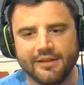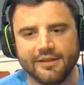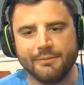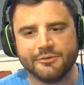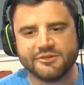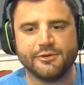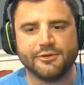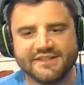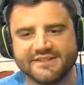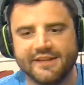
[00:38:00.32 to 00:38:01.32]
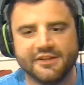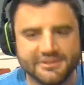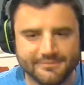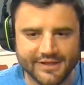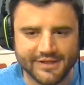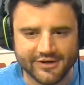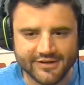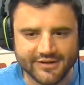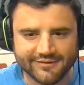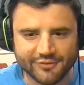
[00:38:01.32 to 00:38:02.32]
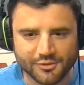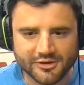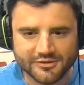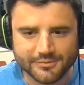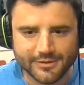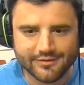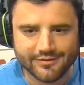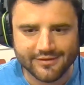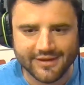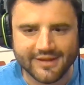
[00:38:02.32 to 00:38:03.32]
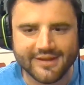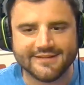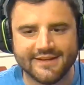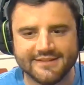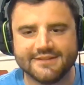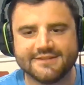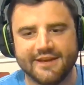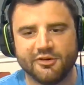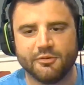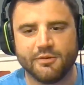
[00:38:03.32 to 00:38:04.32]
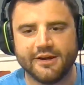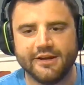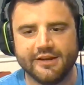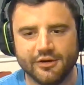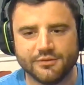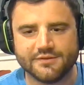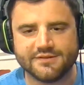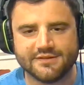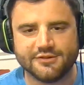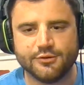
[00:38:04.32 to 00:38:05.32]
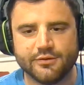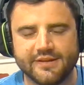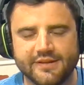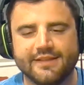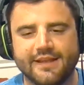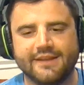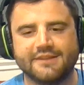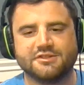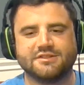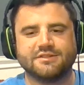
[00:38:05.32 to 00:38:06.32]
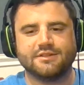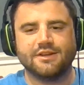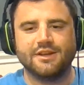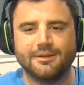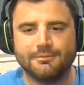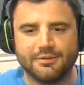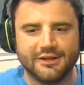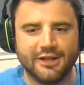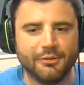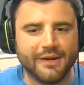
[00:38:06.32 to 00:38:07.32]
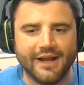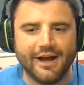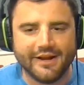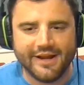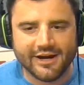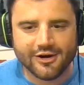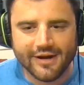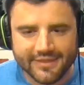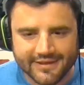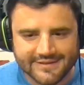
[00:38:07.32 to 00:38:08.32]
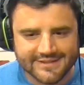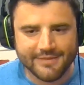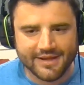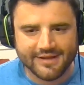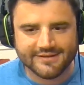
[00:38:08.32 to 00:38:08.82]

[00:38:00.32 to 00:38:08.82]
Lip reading: was the most intelligent player he's ever worked with. Like he says this everywhere he goes. Do you think that he's just blowing hot air at the team that he's in?